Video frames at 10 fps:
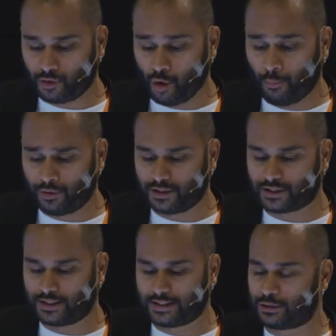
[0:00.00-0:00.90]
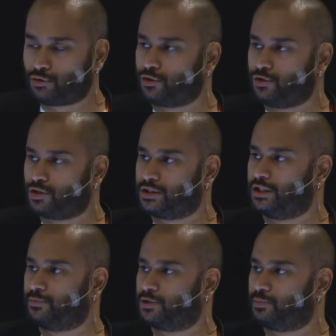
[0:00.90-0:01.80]
openly said that drug users
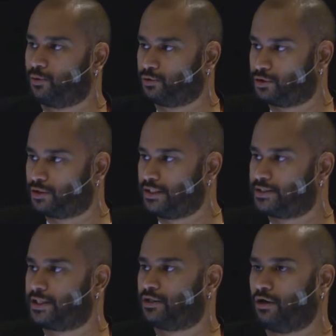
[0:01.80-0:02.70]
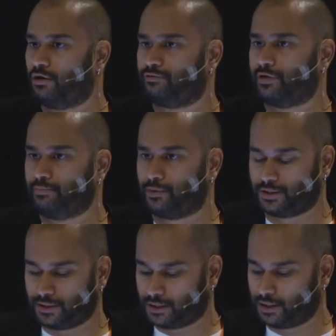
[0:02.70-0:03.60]
need to be supported instead of
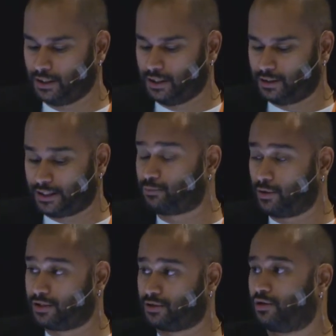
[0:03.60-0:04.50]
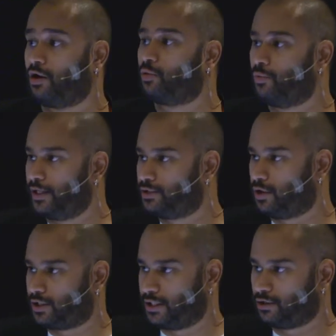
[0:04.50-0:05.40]
imprisoned. That went a long way
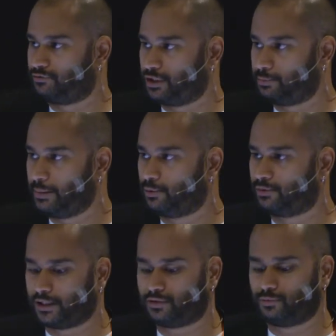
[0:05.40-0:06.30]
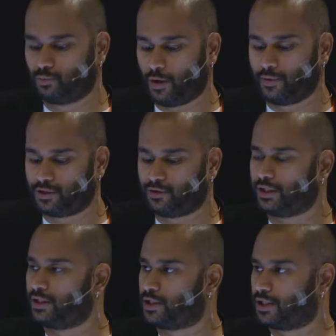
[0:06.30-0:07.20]
to actually convince people that what we're
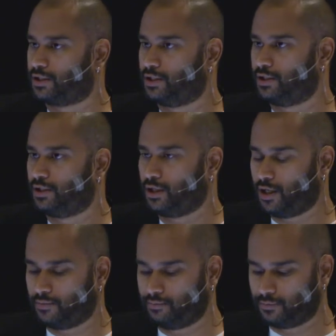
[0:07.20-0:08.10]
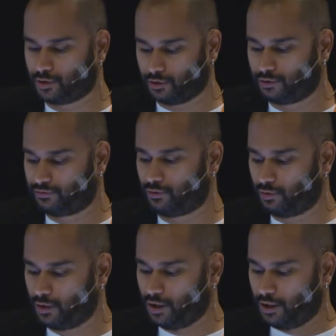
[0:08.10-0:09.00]
doing is actually good
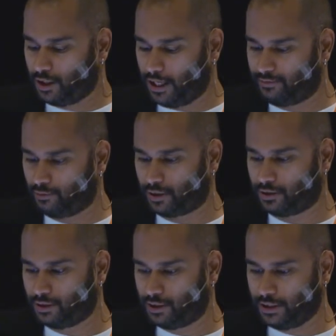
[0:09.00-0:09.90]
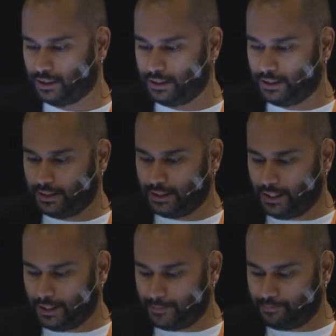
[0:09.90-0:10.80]
for everyone.
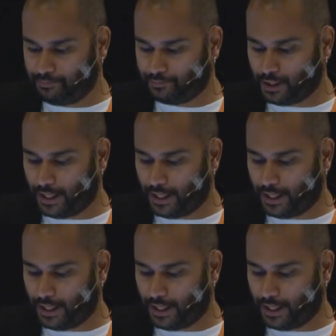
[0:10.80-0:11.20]
And